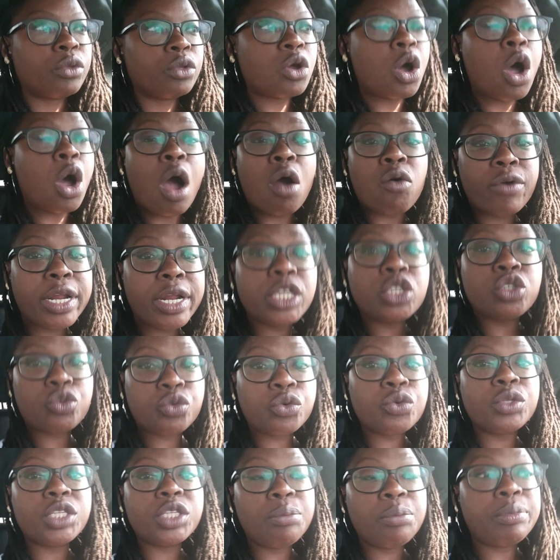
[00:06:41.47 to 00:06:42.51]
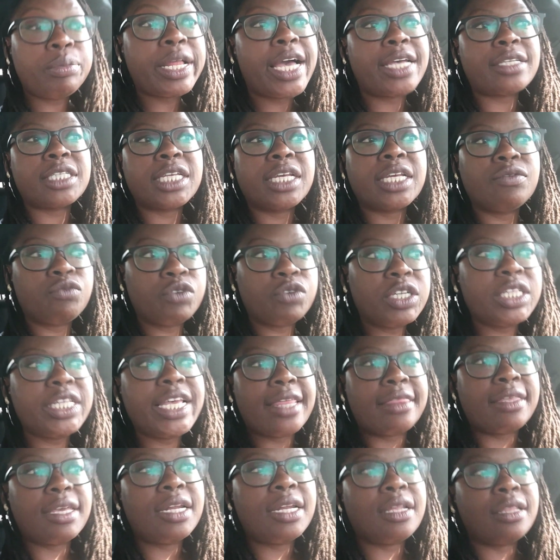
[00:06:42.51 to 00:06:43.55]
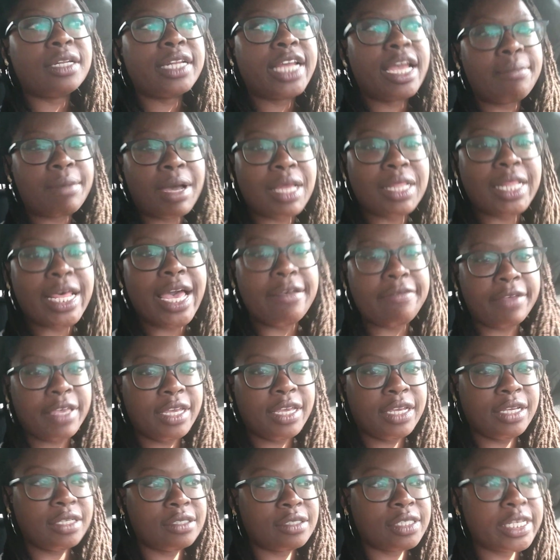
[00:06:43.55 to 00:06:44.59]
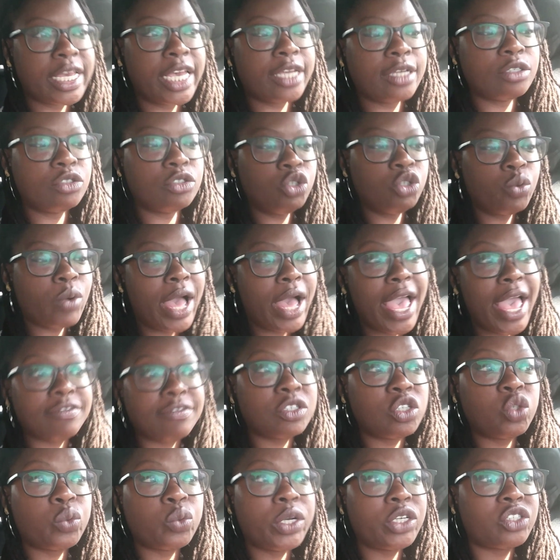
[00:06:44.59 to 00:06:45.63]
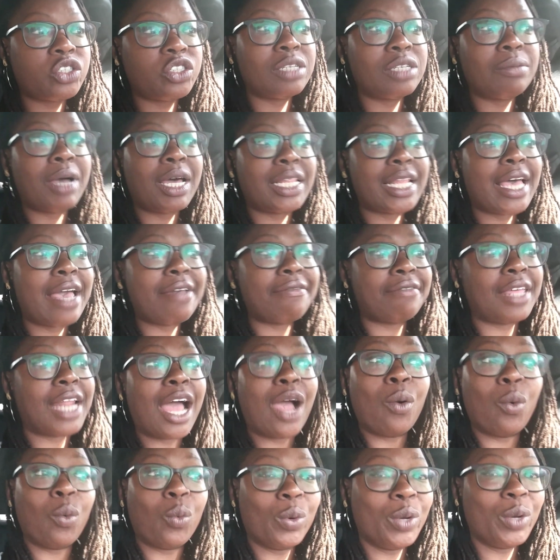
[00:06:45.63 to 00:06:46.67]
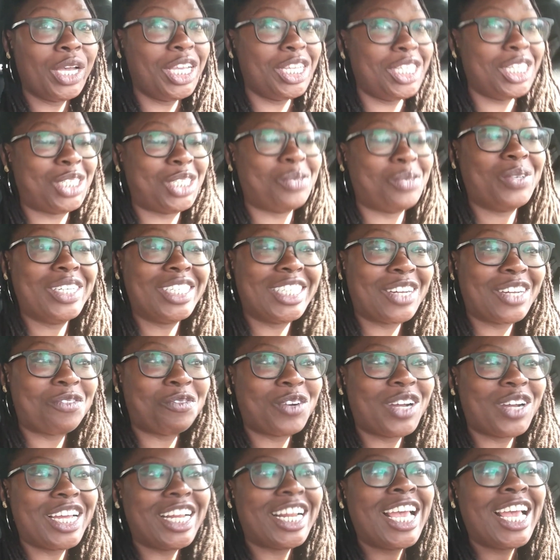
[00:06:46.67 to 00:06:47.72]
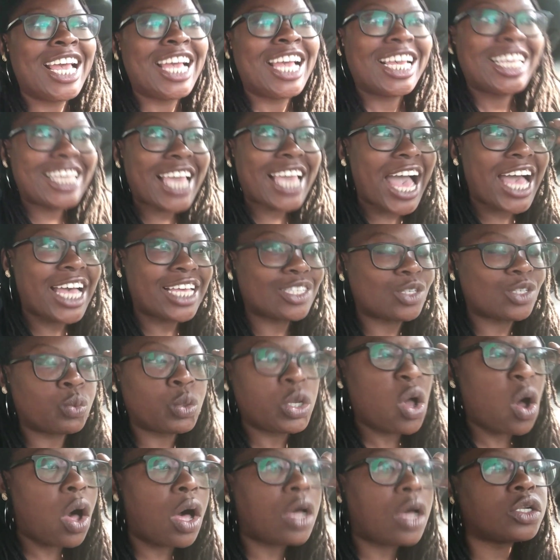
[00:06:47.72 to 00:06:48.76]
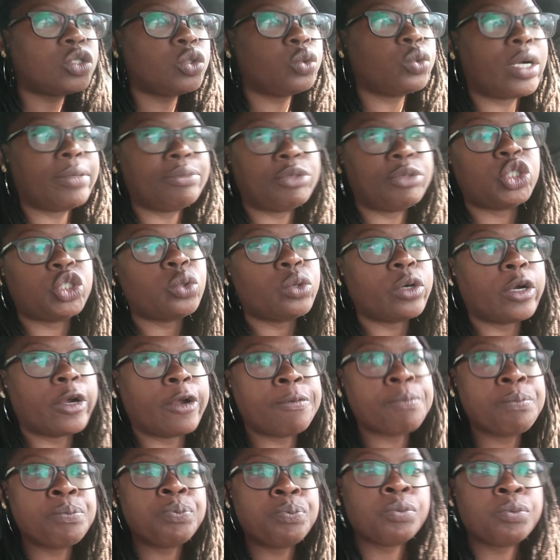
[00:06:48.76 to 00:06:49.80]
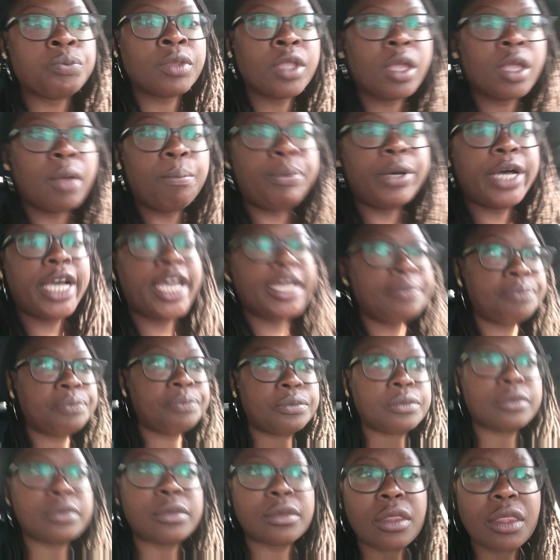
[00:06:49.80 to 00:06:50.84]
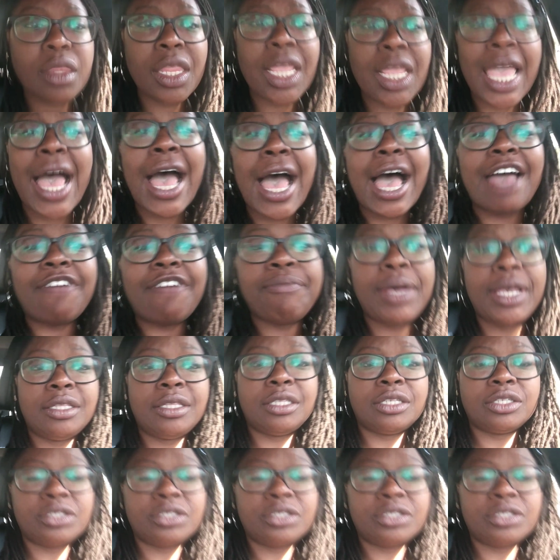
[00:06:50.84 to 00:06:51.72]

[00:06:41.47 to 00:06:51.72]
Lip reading: already truly blessed. And really, at the end of the day, my life is like, do I have situations in my life that I wish were different? Yes, we all do, I'm sure. But I've made the